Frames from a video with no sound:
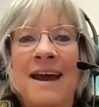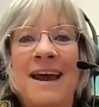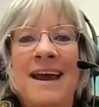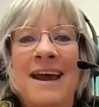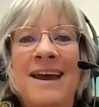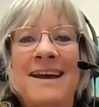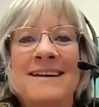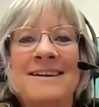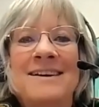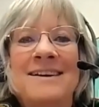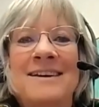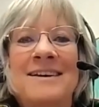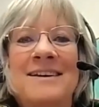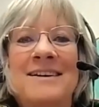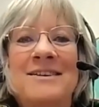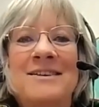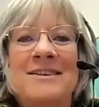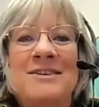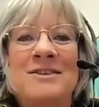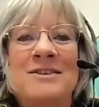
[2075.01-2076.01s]
and
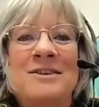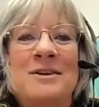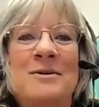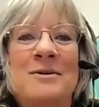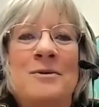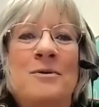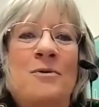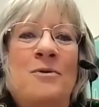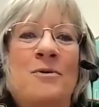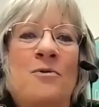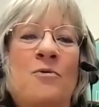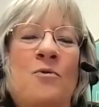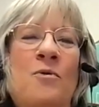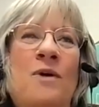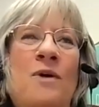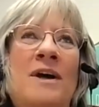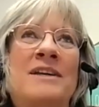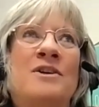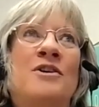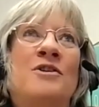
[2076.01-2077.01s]
uh, so
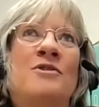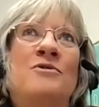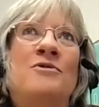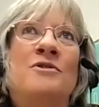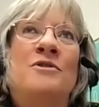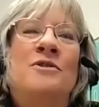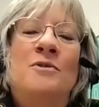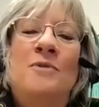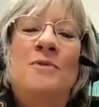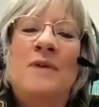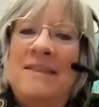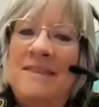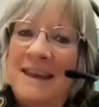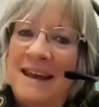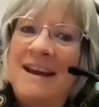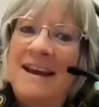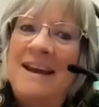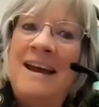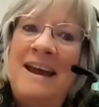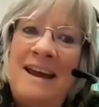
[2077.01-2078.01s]
what do you do i
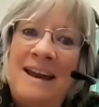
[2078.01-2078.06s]
think